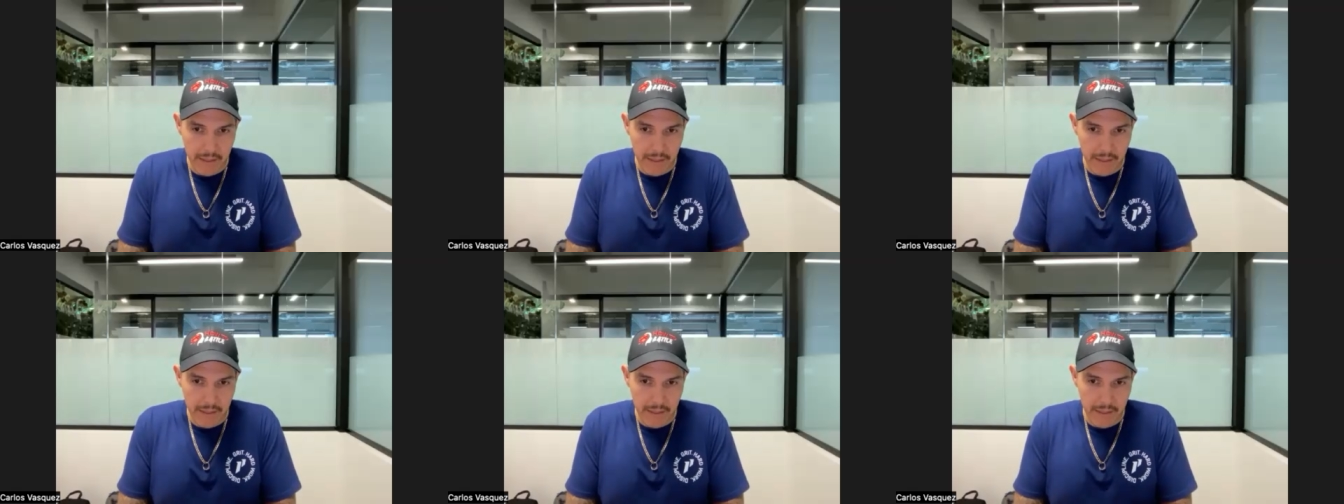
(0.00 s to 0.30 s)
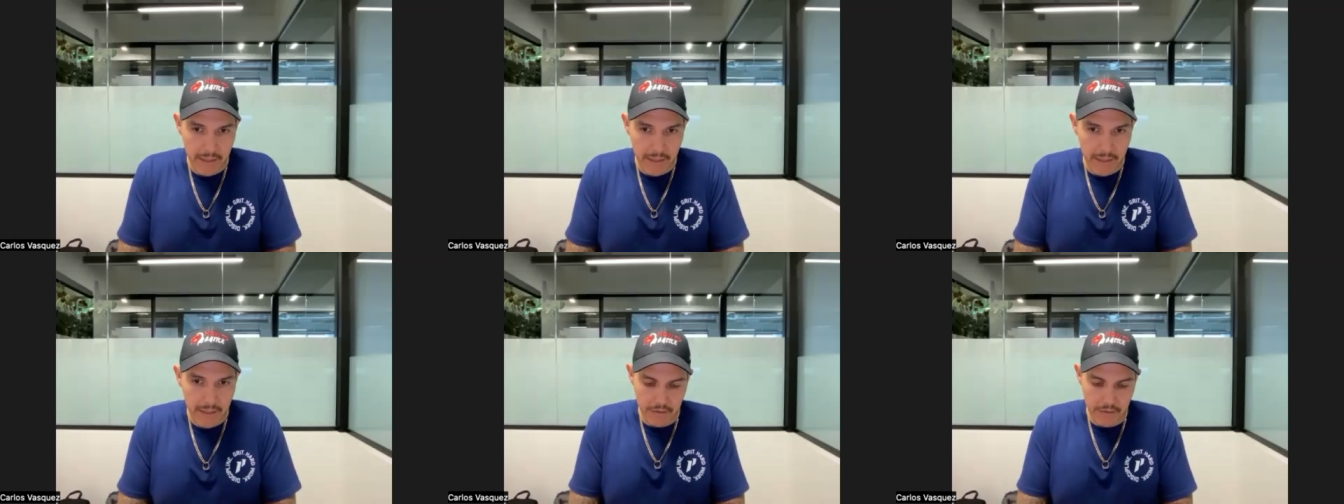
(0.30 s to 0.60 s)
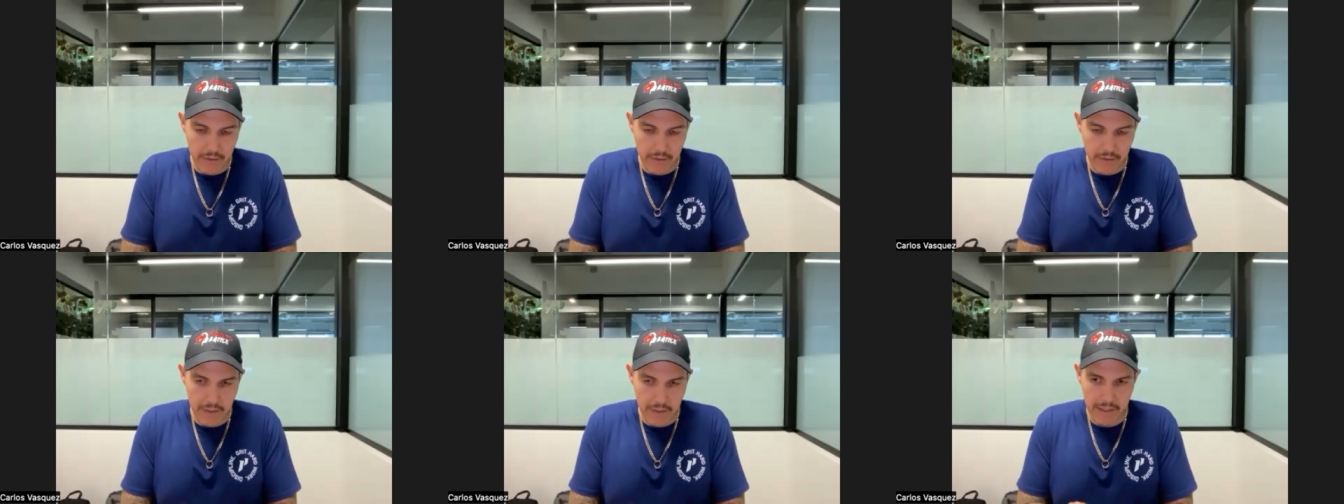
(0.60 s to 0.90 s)
just in
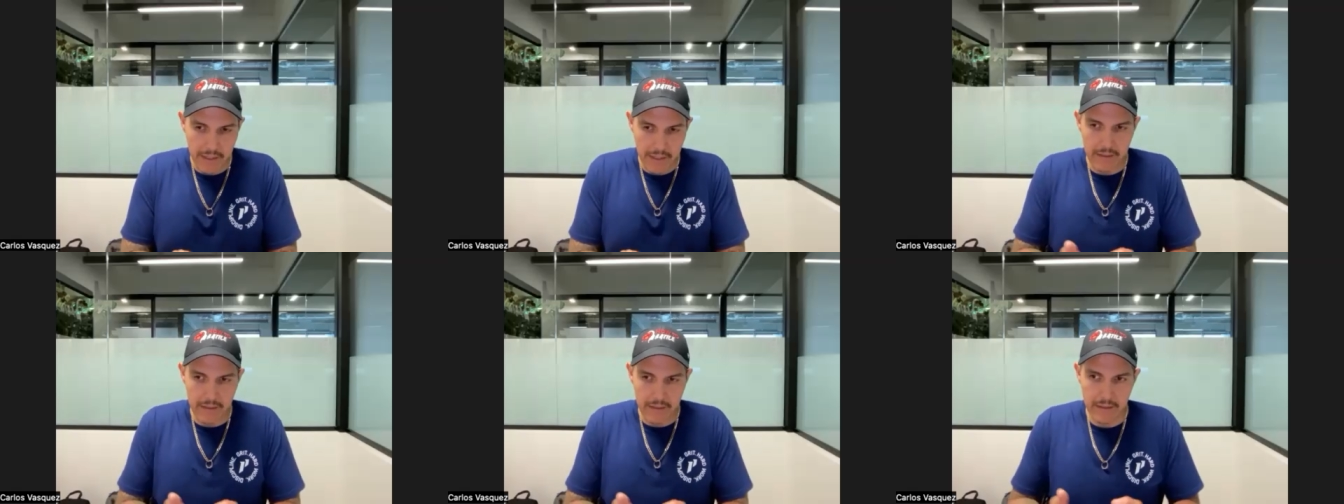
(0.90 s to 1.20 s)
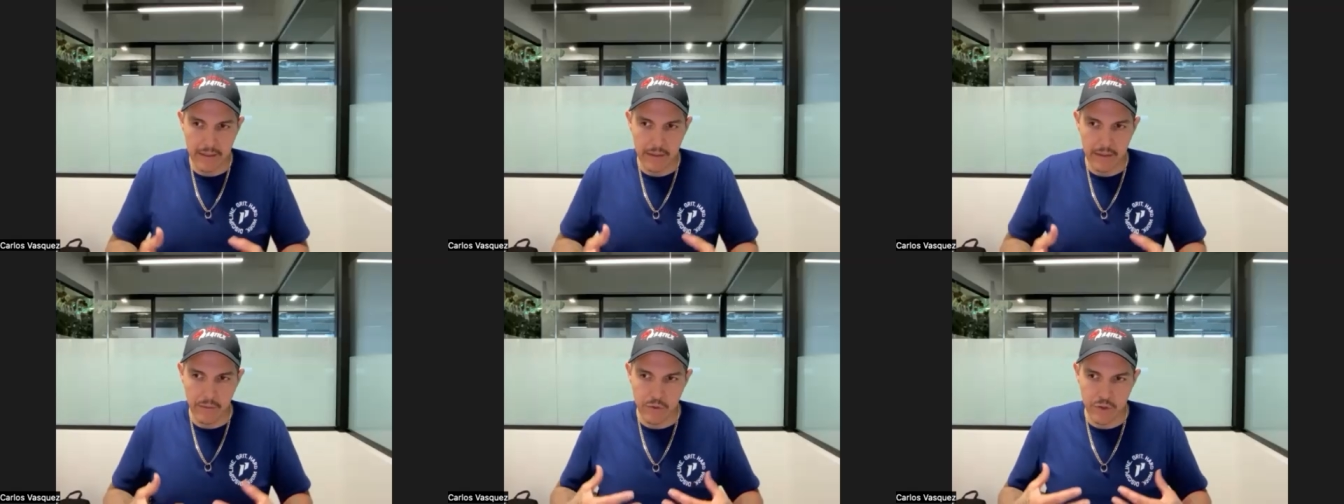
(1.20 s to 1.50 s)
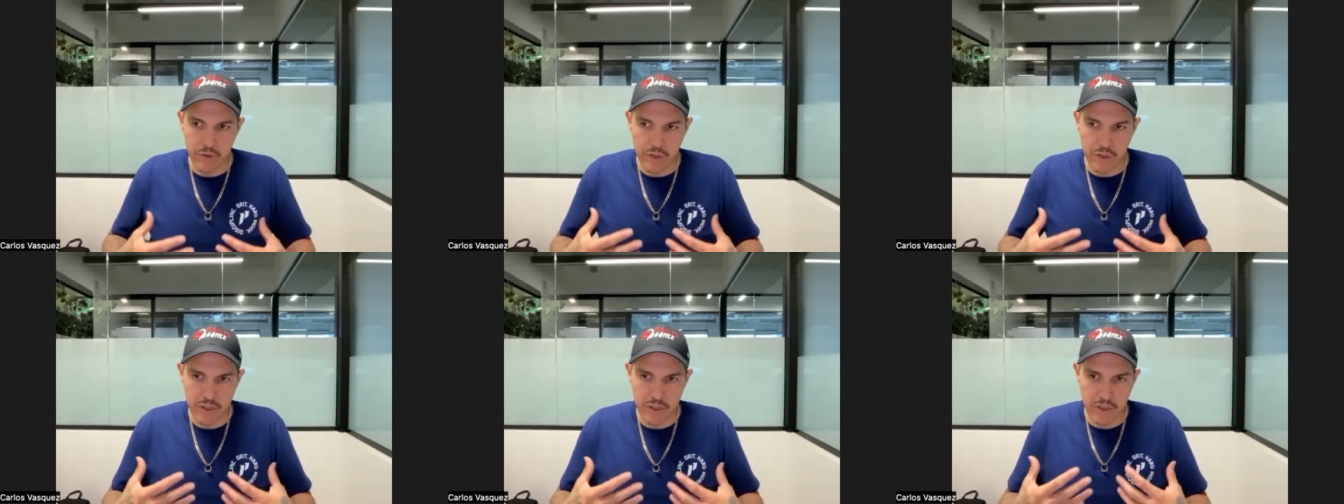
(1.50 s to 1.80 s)
that moment we were
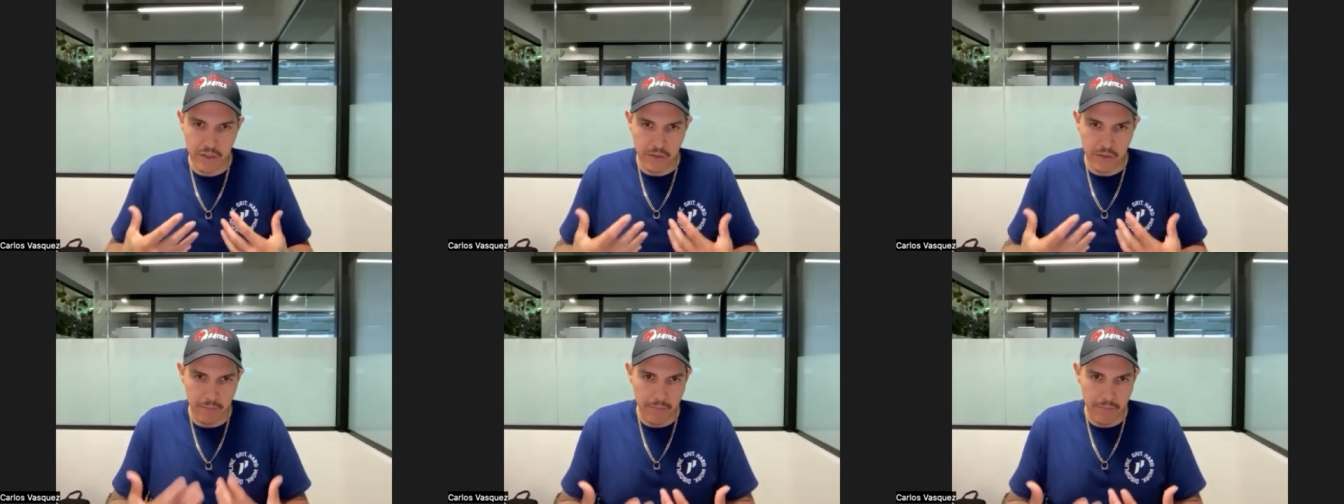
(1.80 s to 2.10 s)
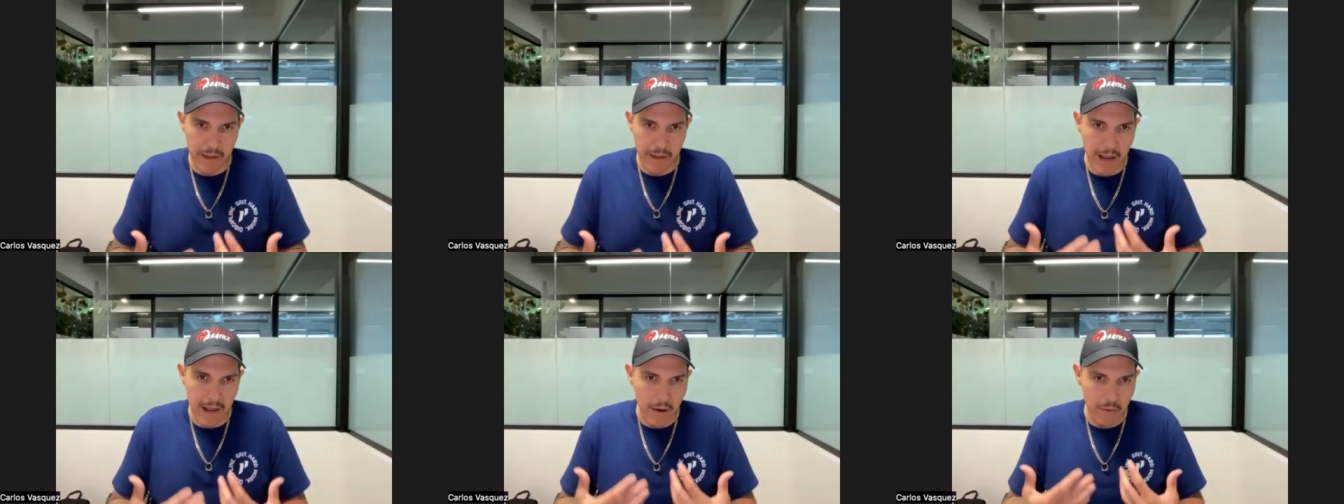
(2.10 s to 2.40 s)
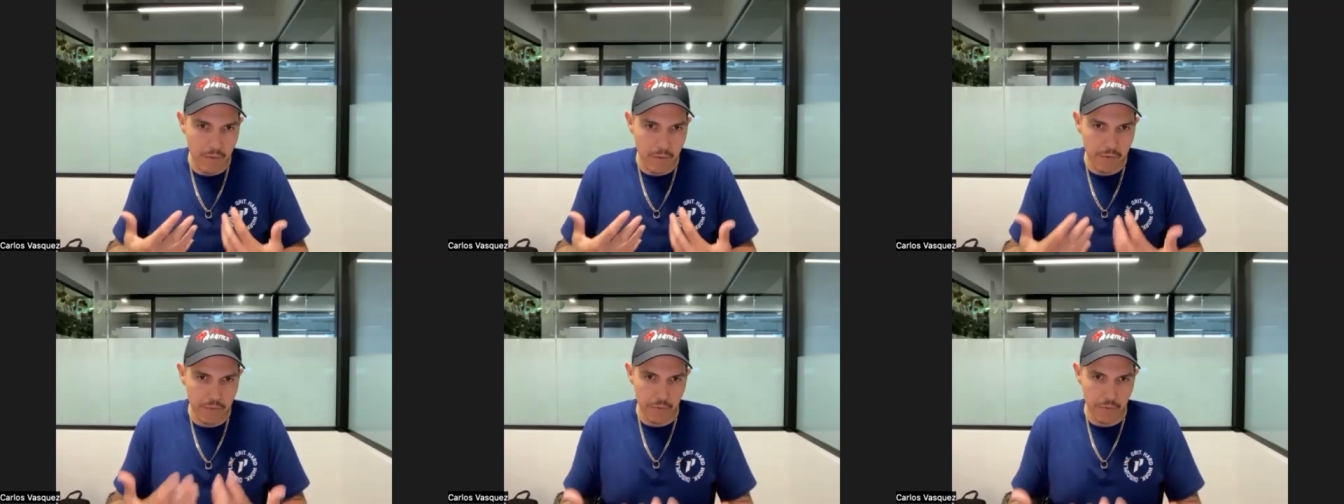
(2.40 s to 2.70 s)
together, like it was just
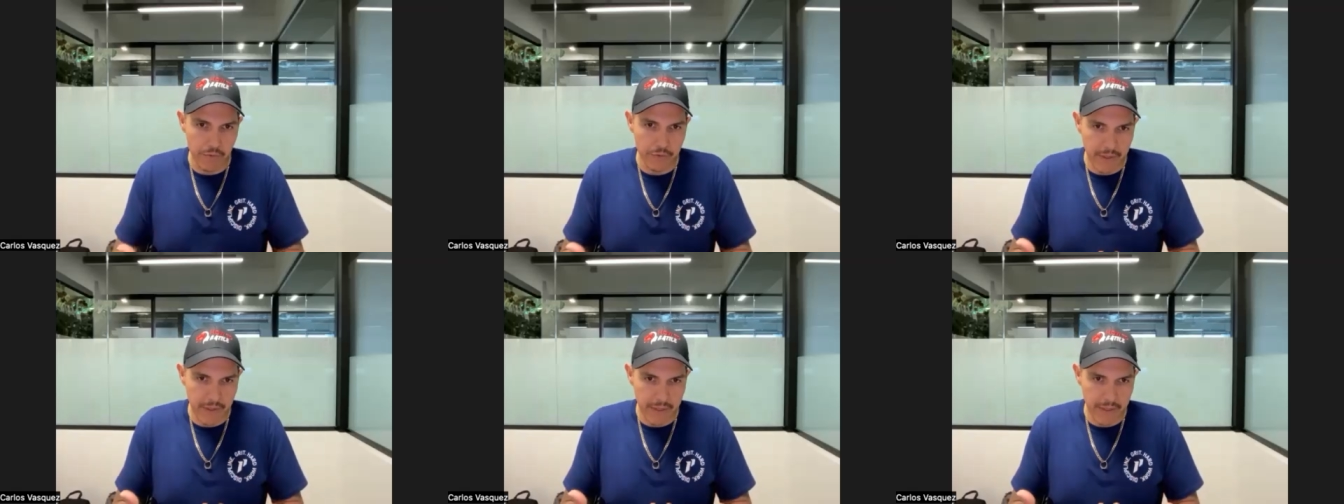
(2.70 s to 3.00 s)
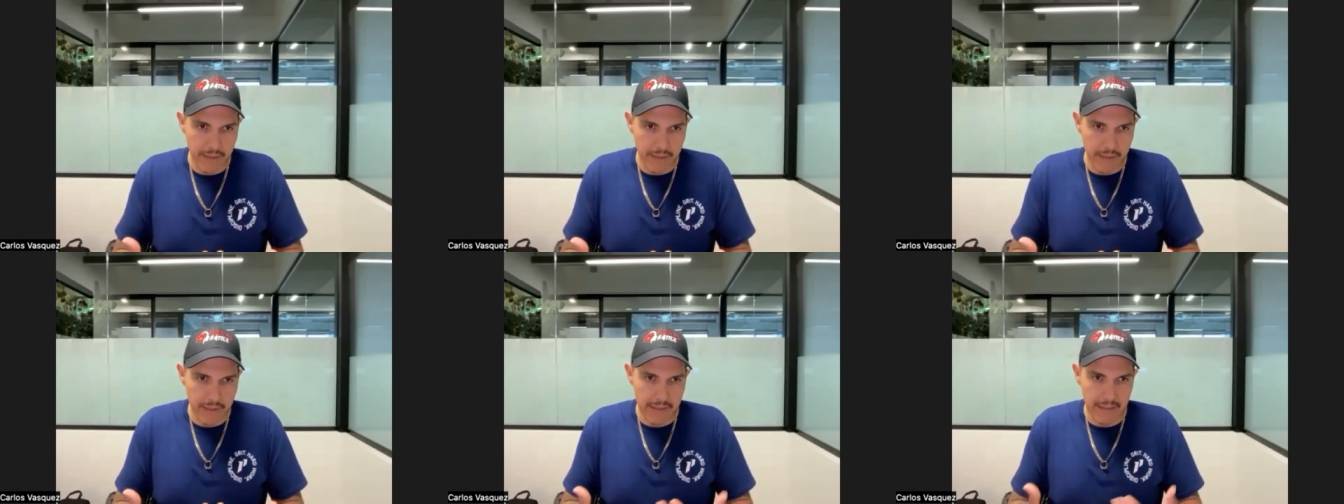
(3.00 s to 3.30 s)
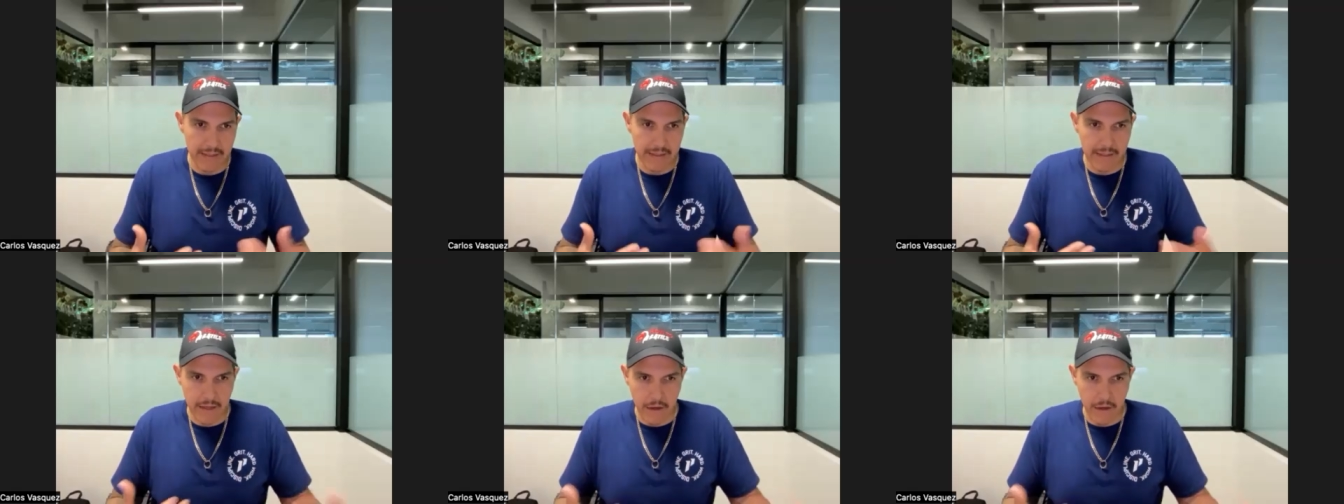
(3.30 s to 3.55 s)
such a powerful thing.